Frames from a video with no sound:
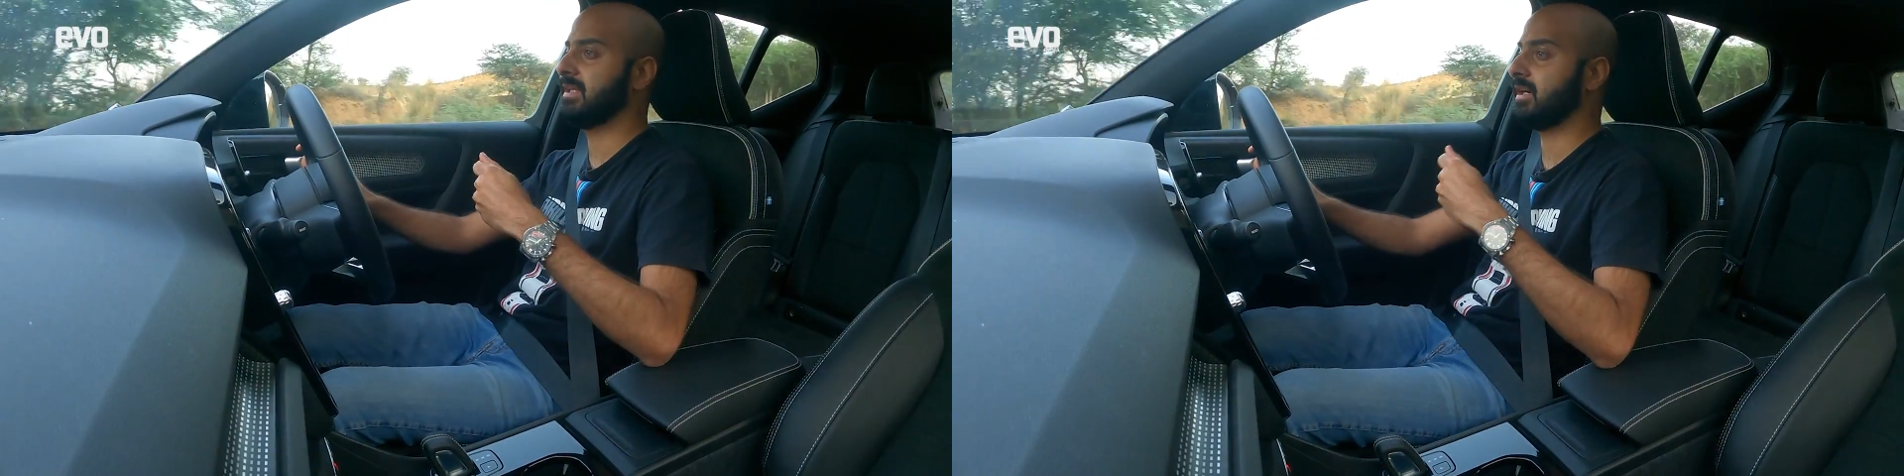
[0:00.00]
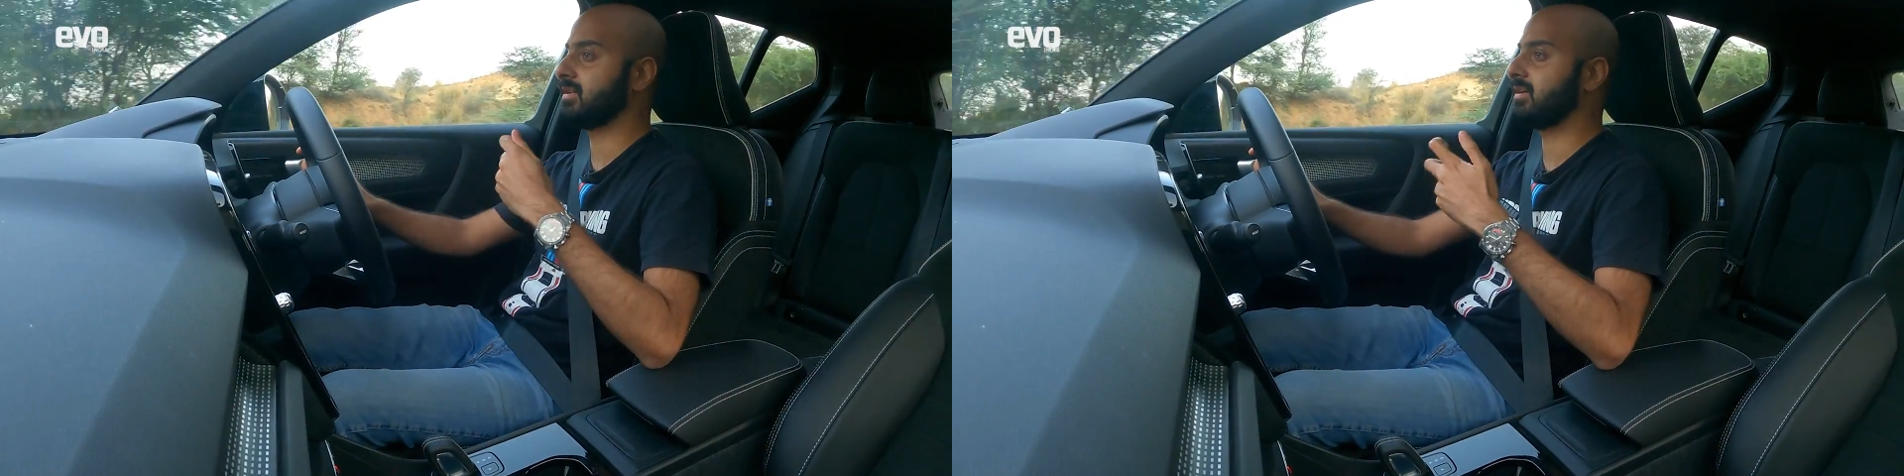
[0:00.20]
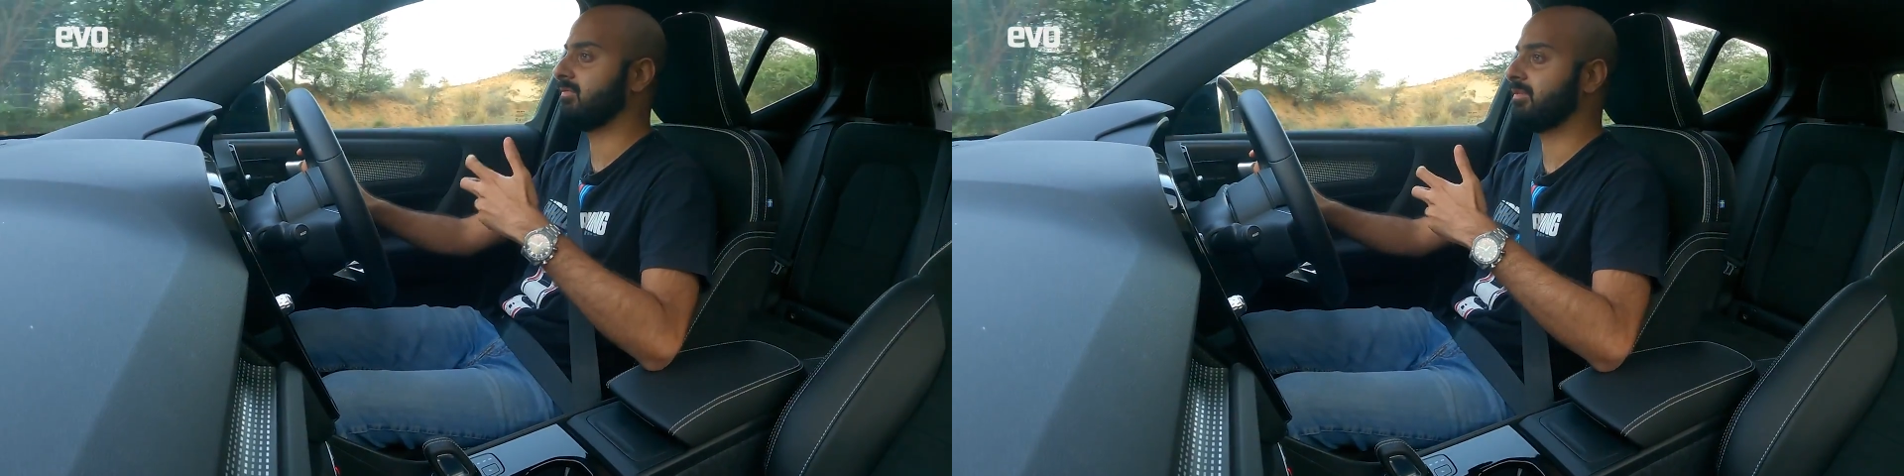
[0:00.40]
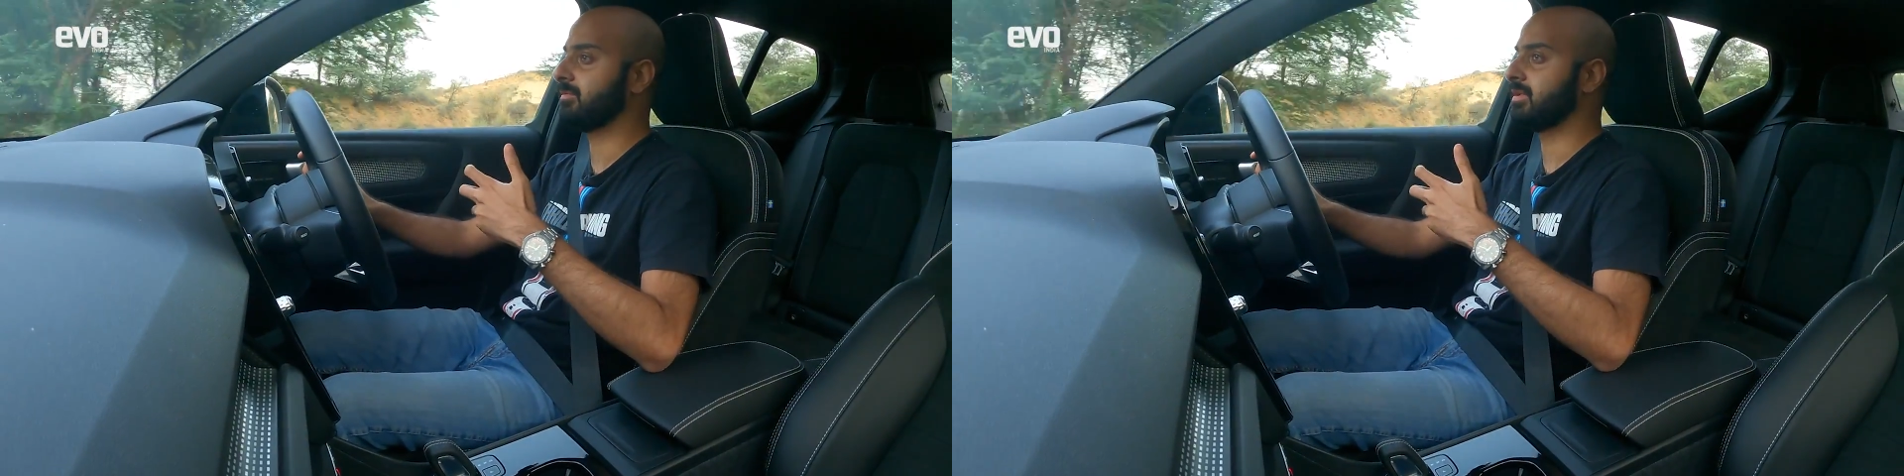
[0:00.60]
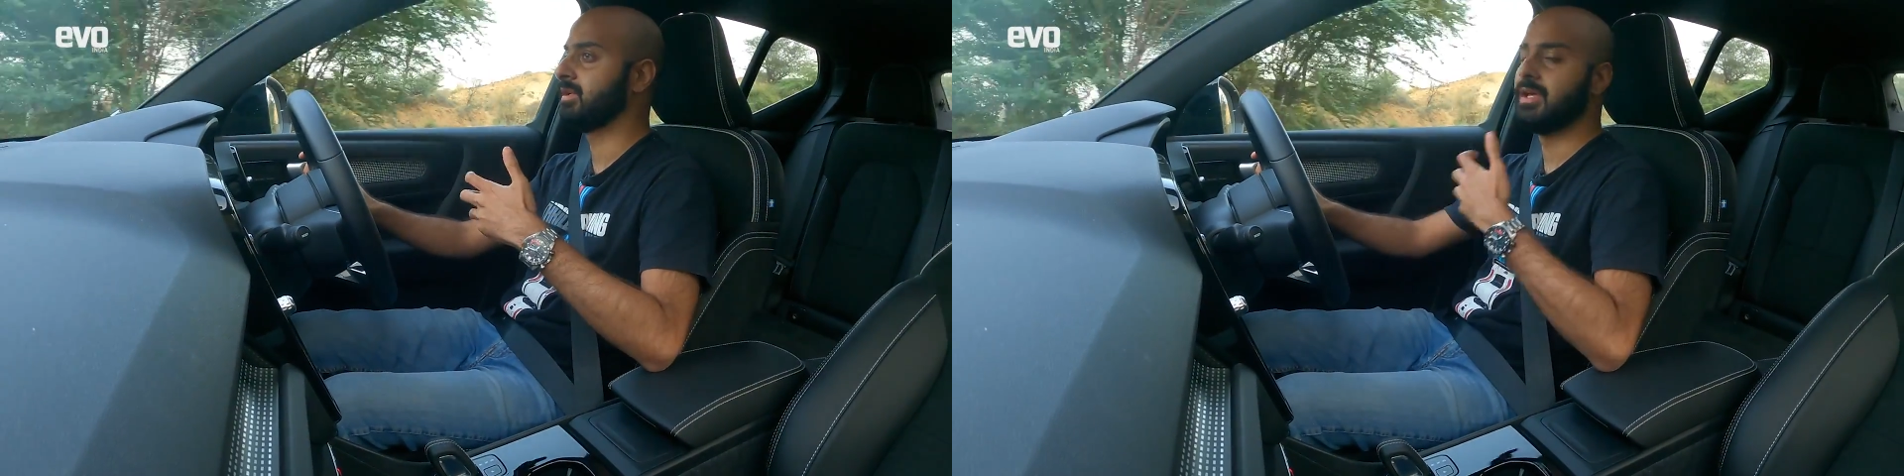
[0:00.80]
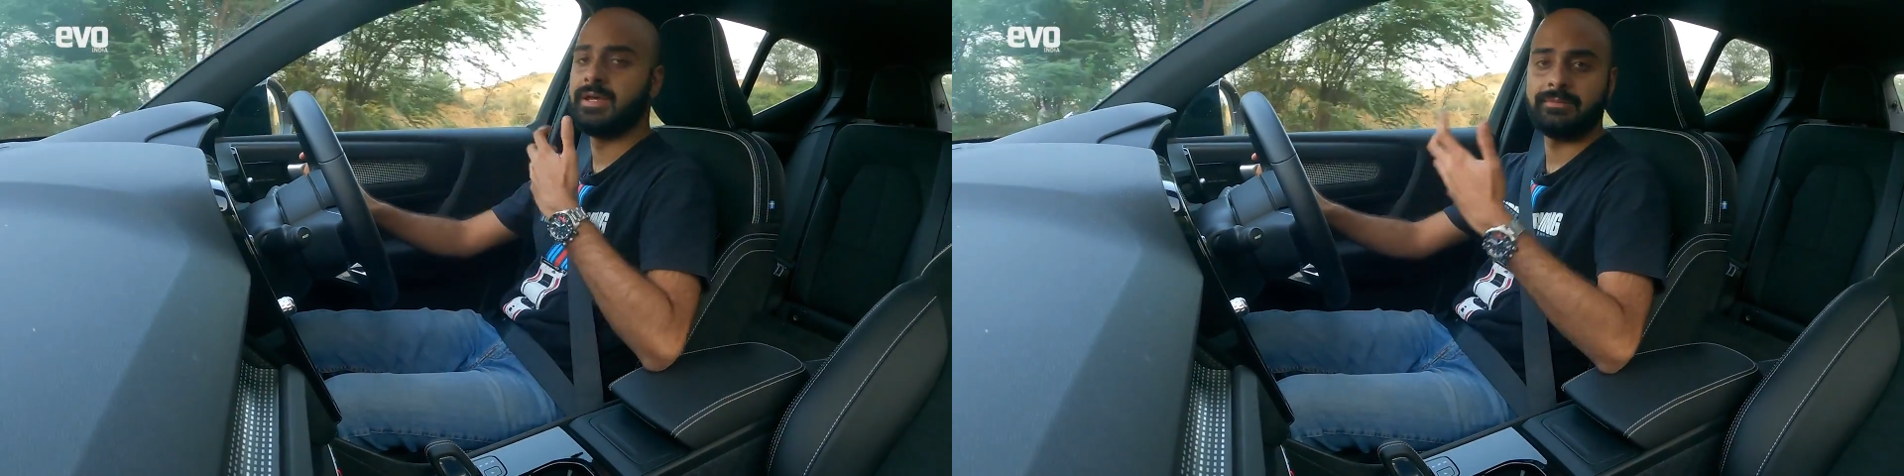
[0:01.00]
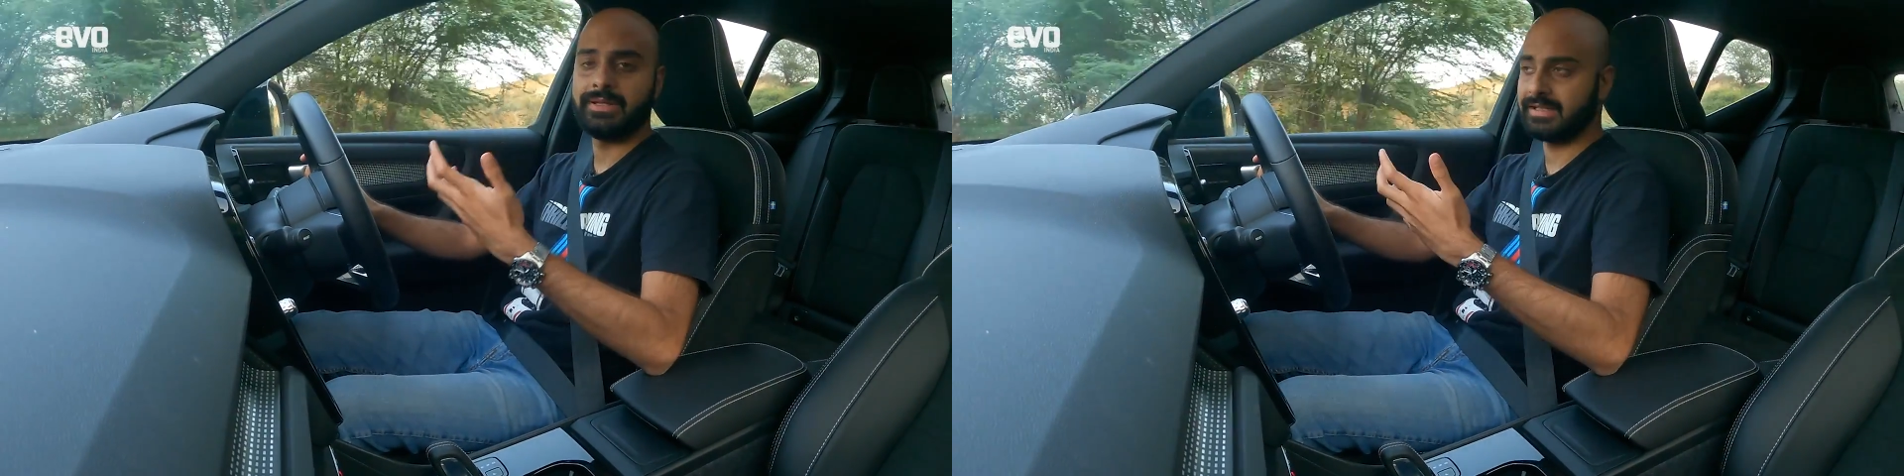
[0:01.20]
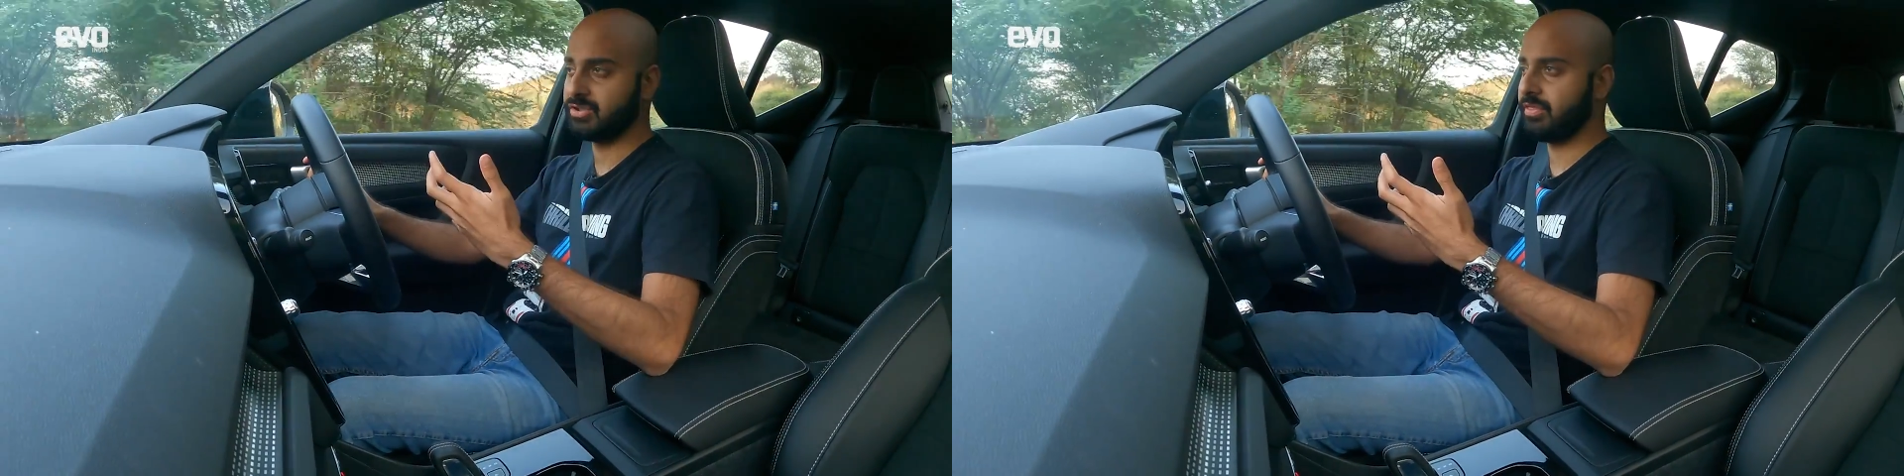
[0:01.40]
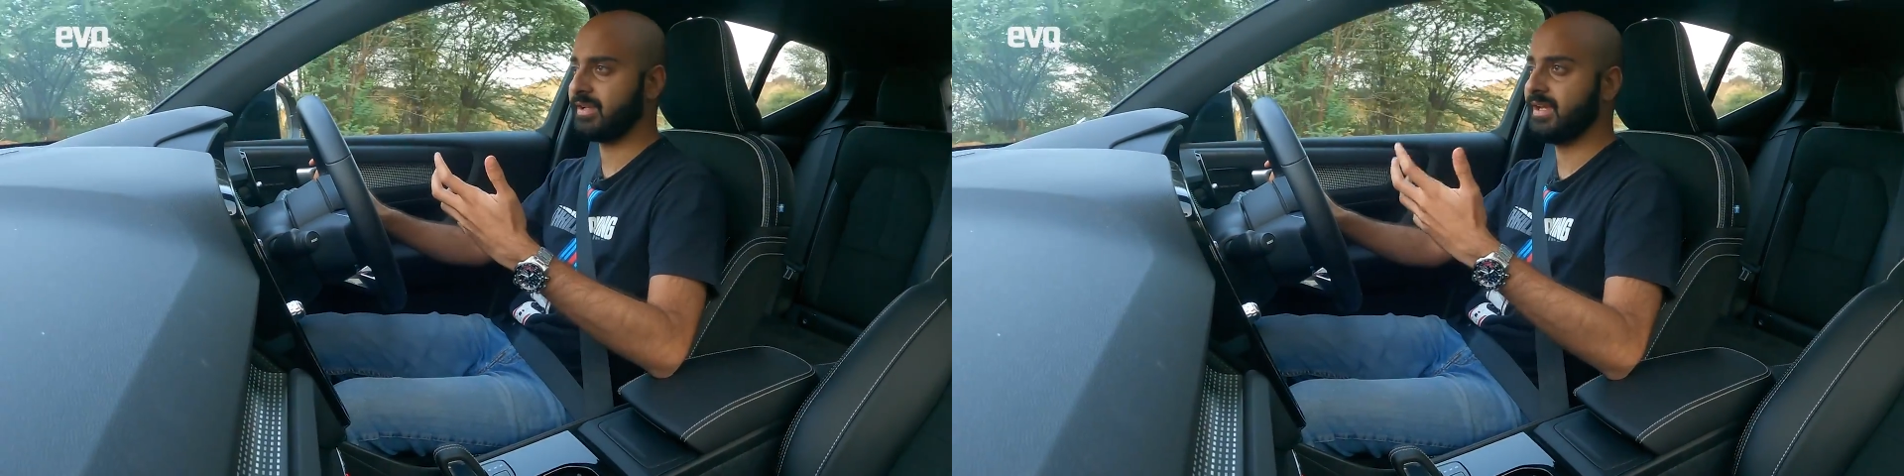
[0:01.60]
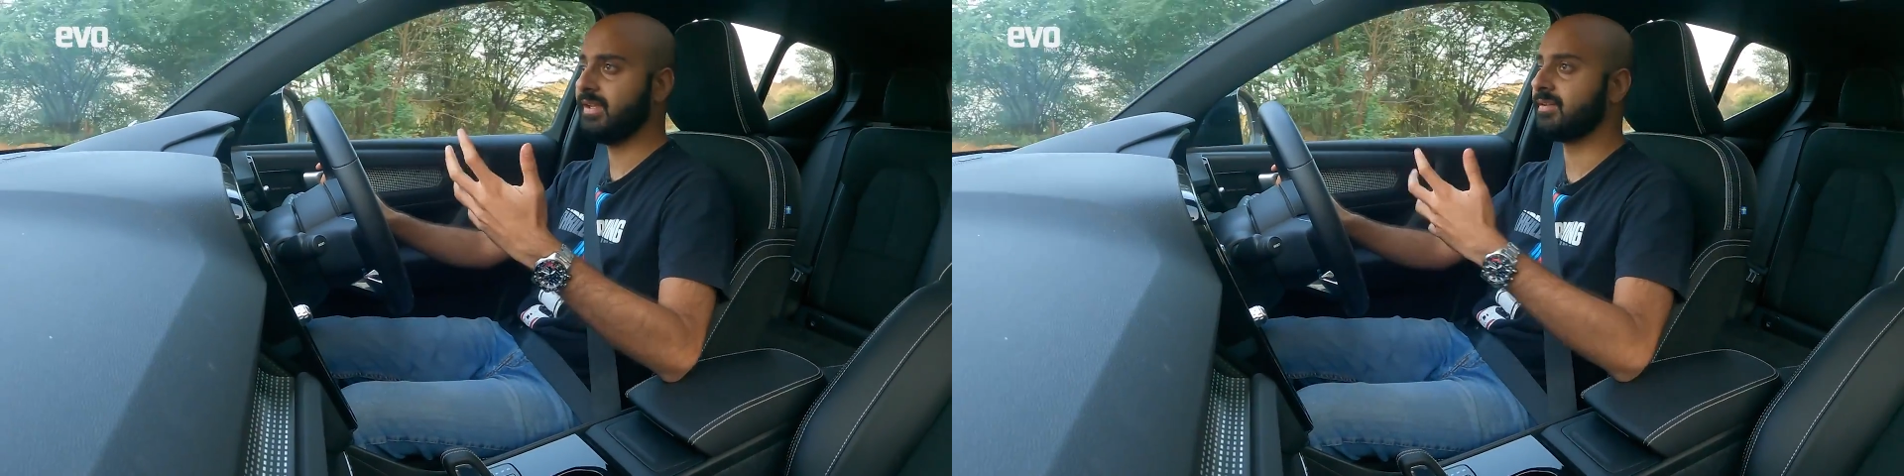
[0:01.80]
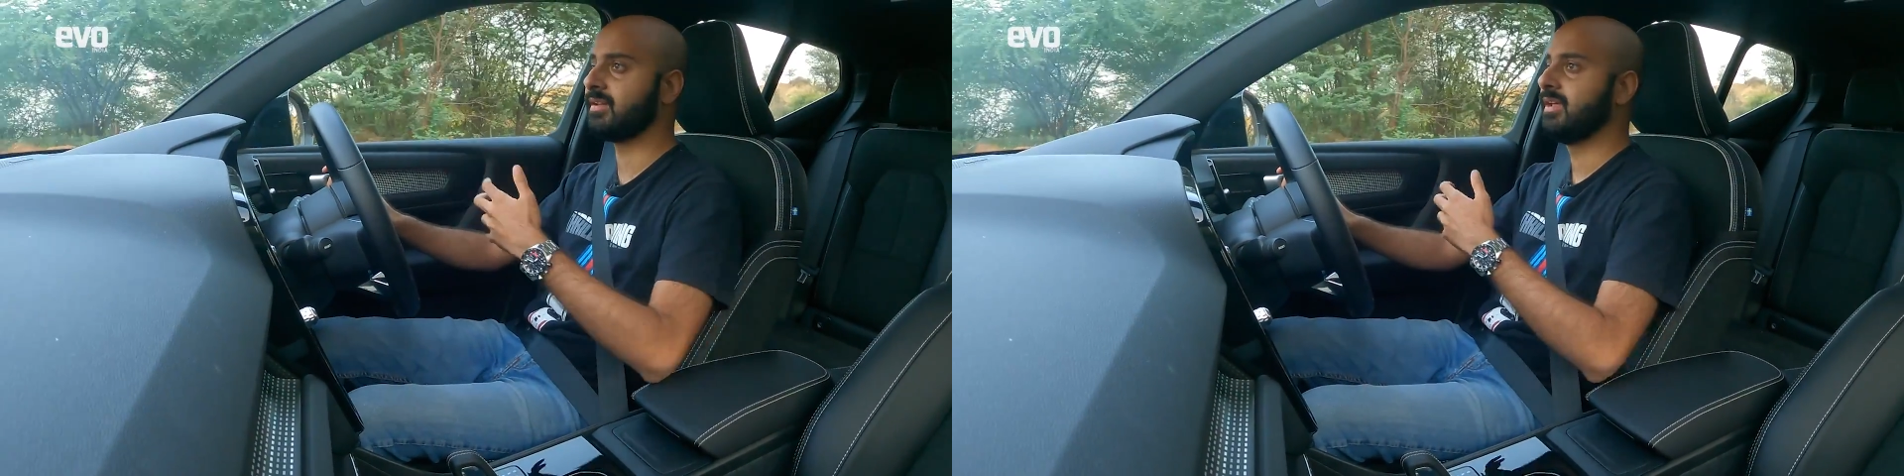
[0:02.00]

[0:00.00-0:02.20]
uncomfortable, but that's not the case.